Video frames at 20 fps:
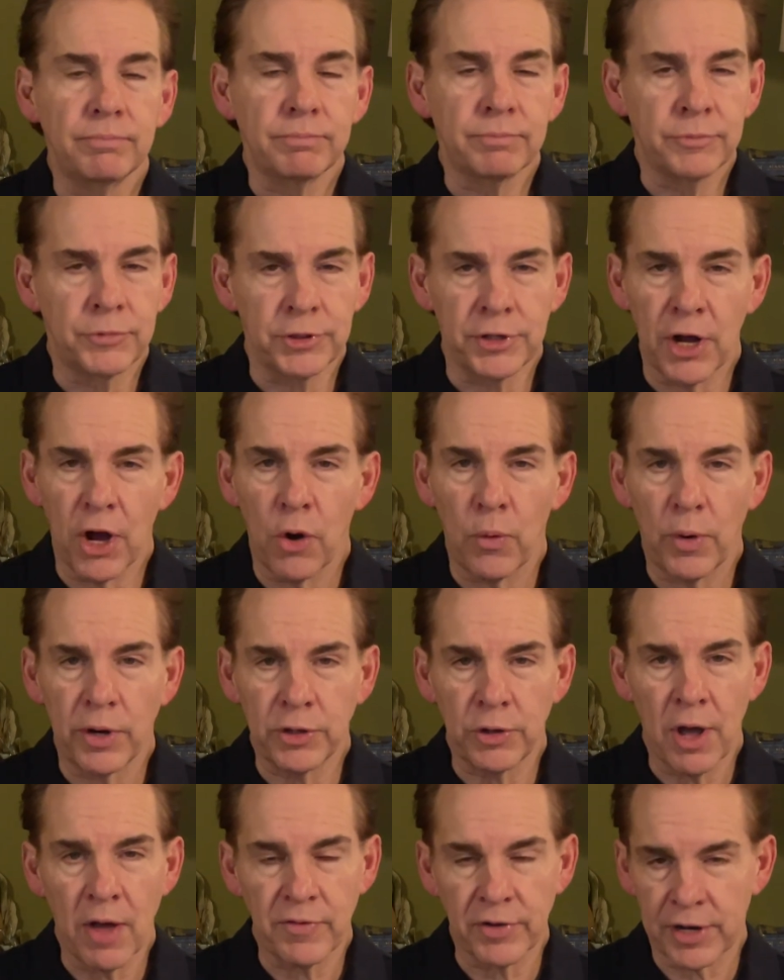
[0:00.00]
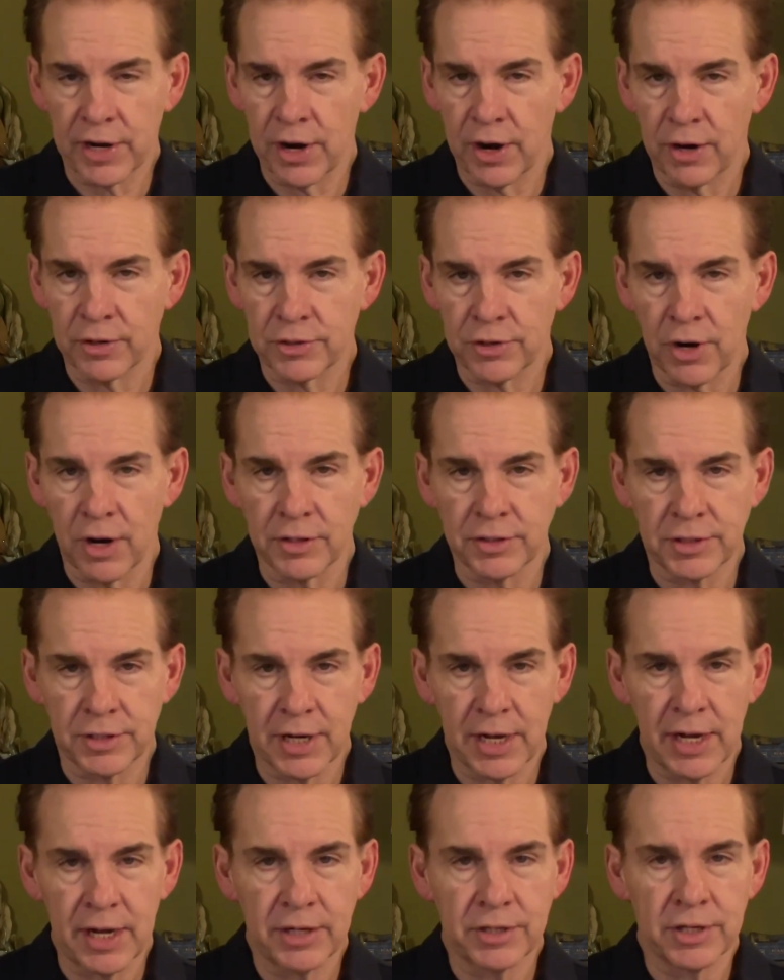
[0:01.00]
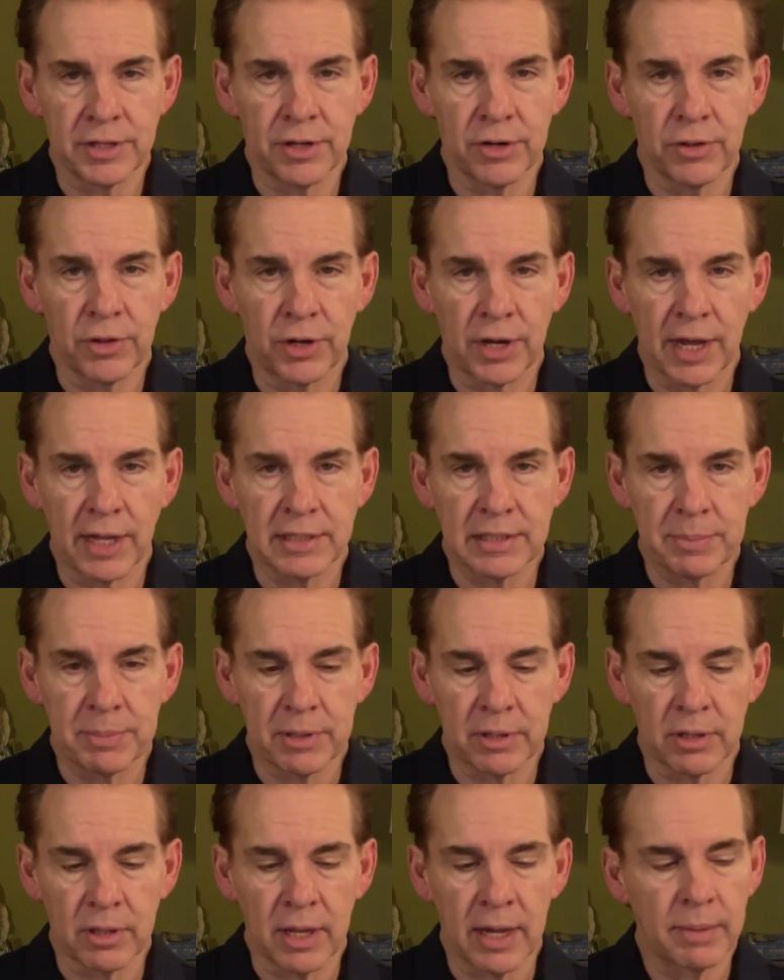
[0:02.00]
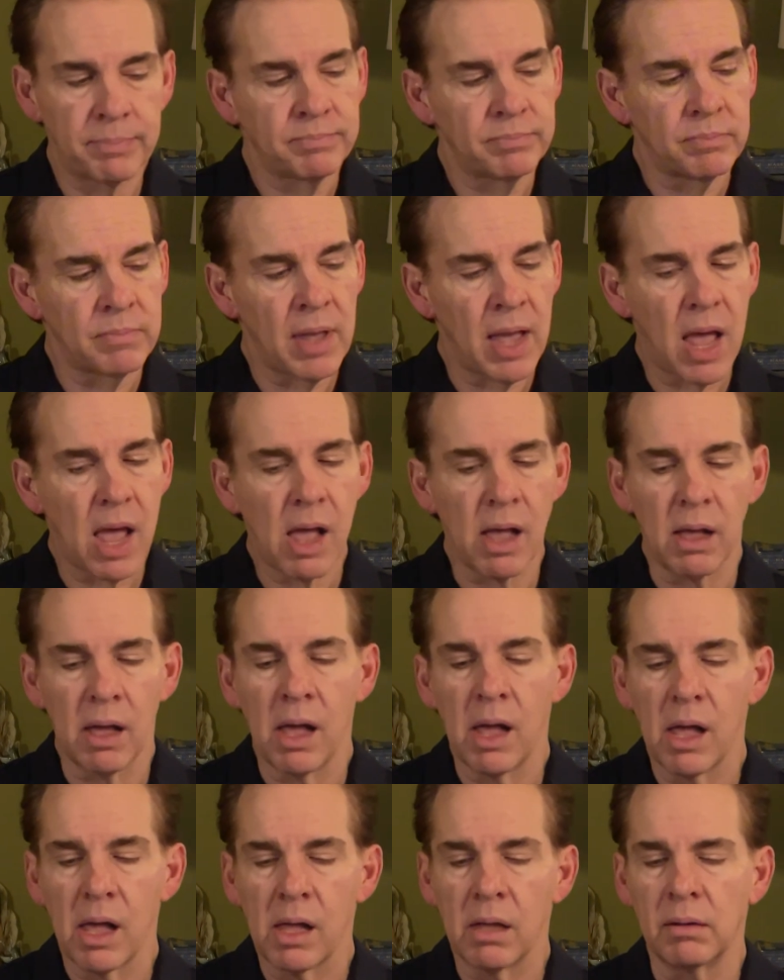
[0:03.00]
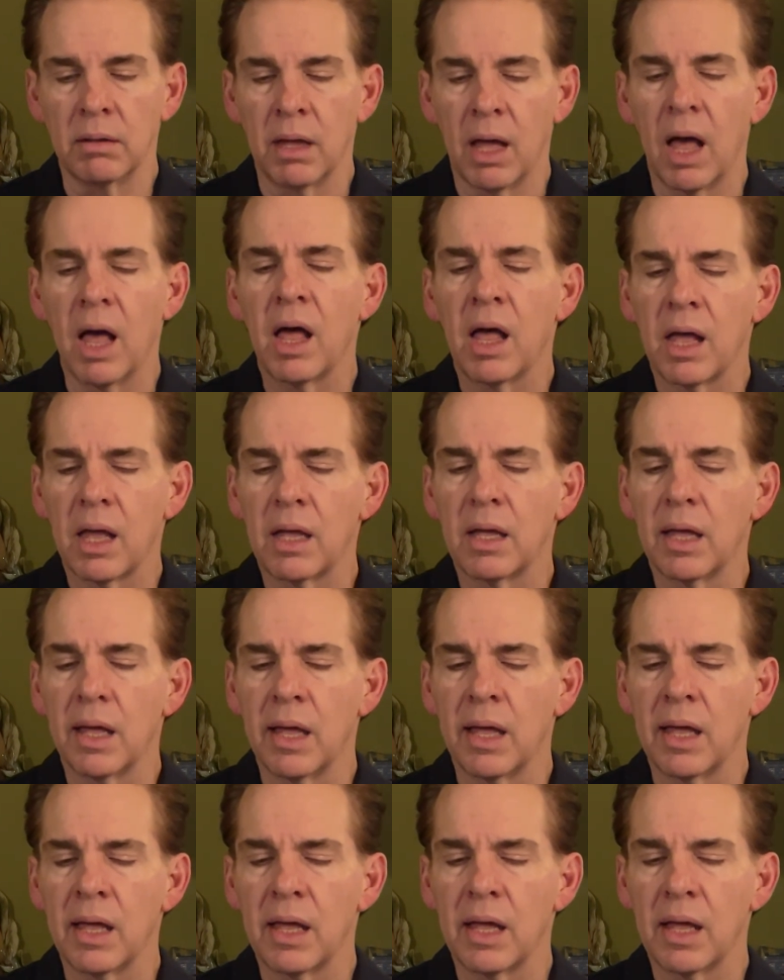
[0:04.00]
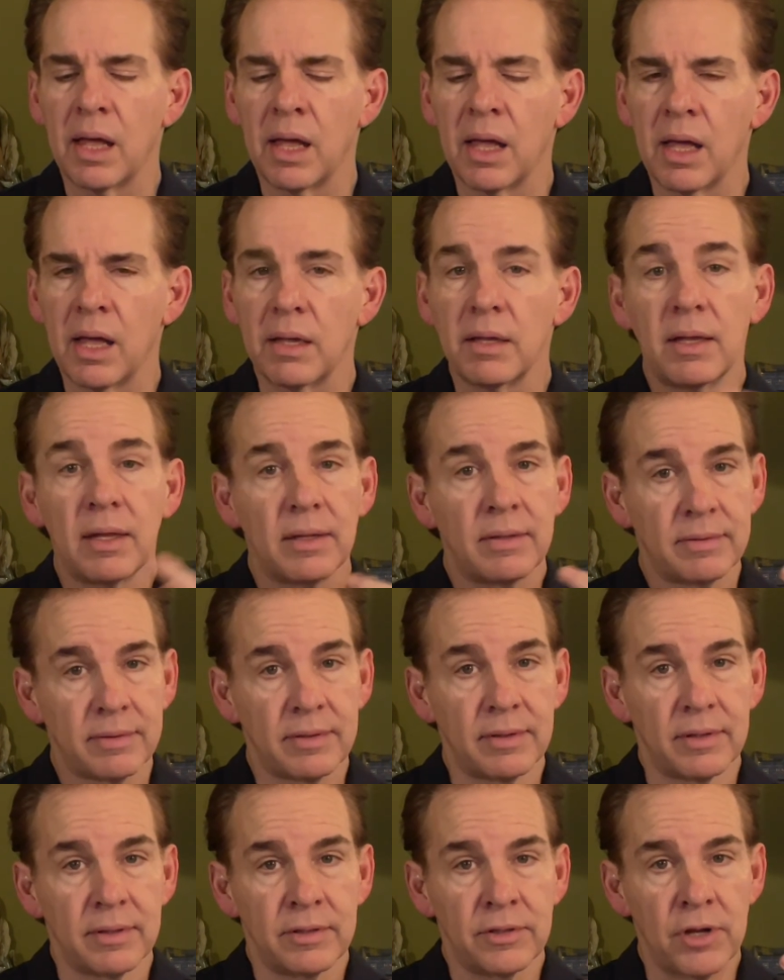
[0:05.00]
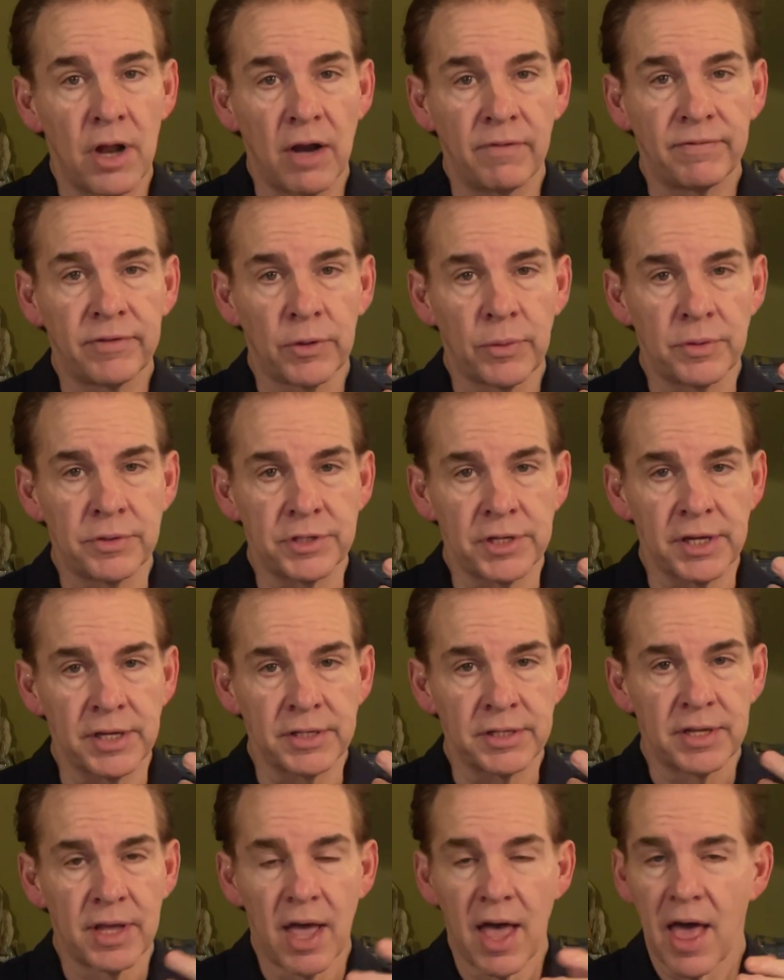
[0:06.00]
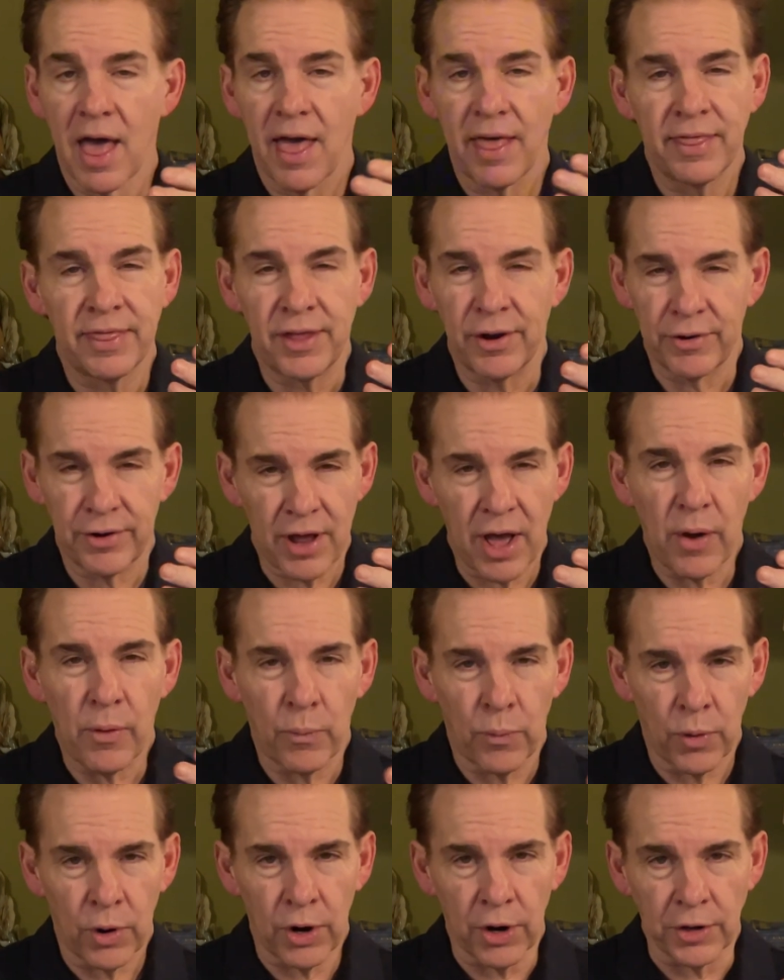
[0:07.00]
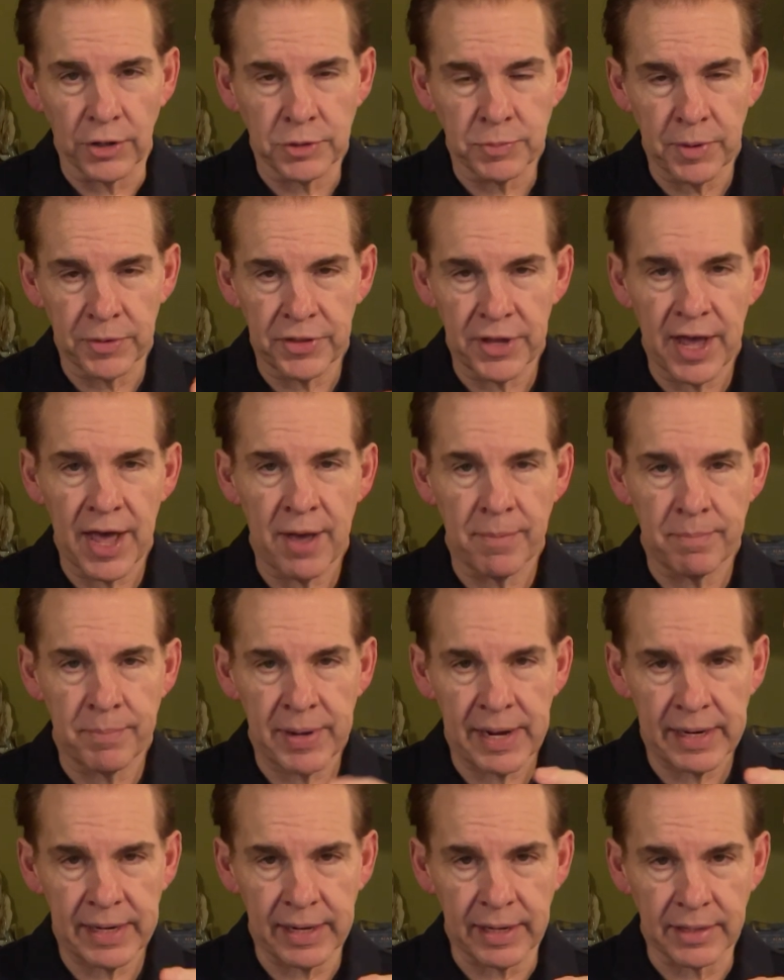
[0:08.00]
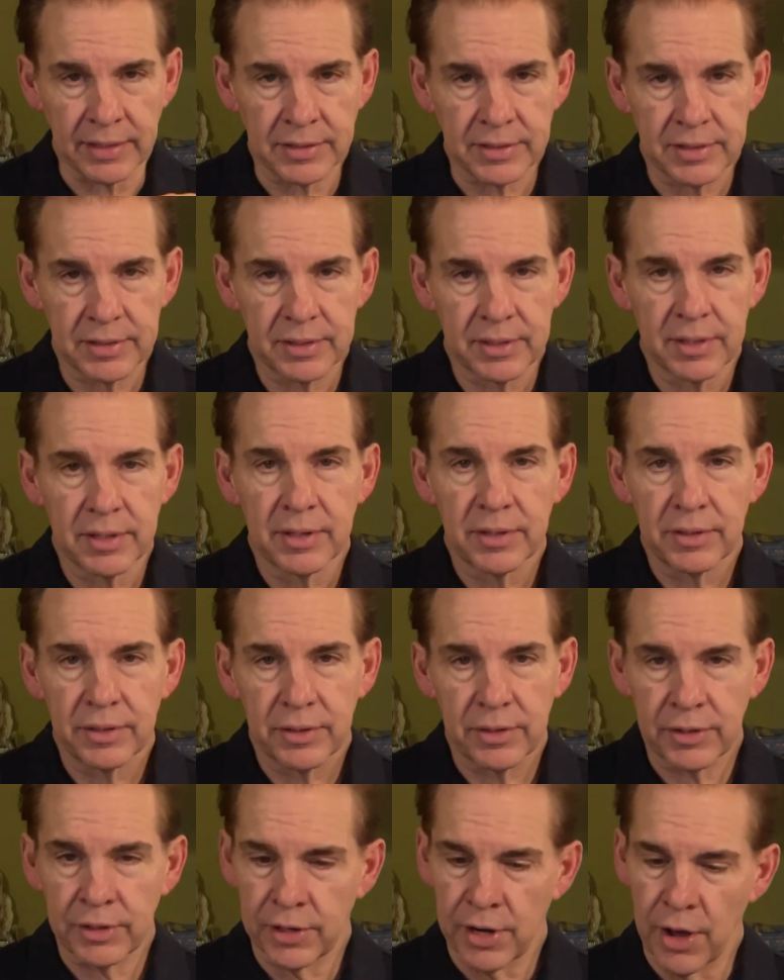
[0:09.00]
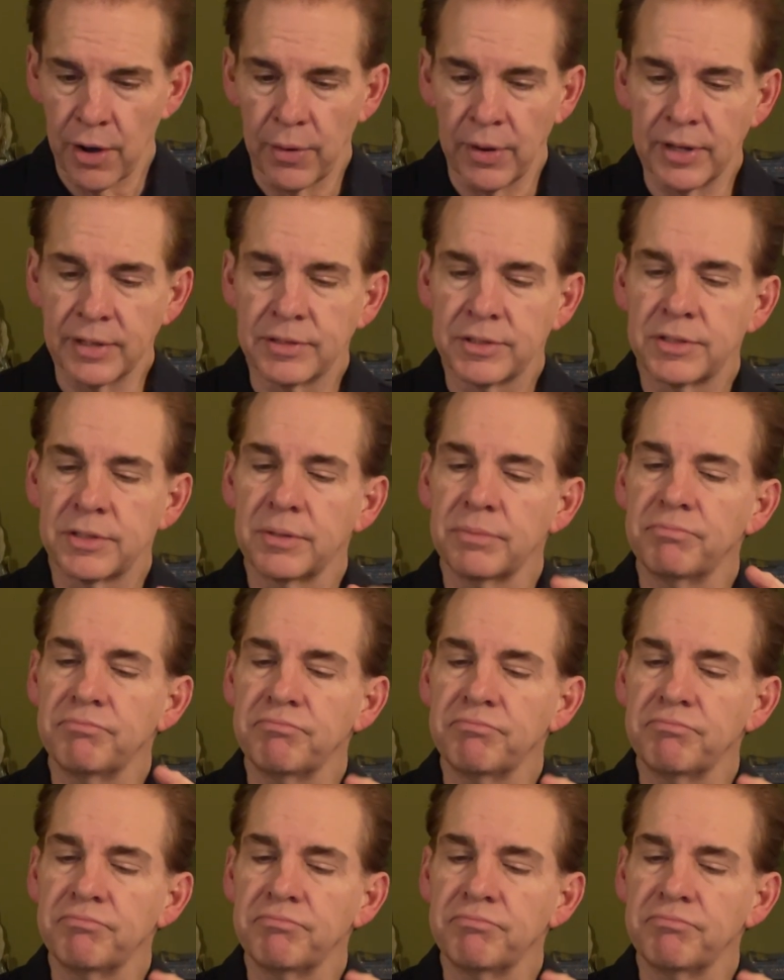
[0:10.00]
do you know when you have a character on stage and they're looking at something and like, yeah, non-fluencies? They're not words, but they have meanings. It's,